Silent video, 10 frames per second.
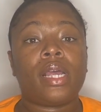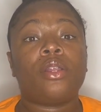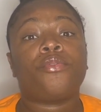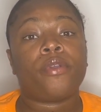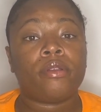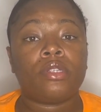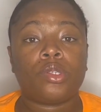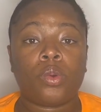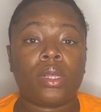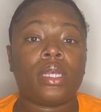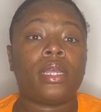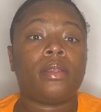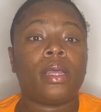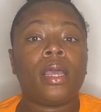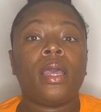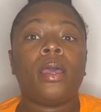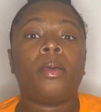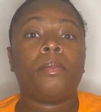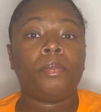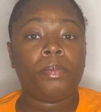fragrance oil can
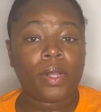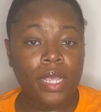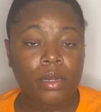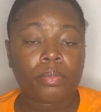blend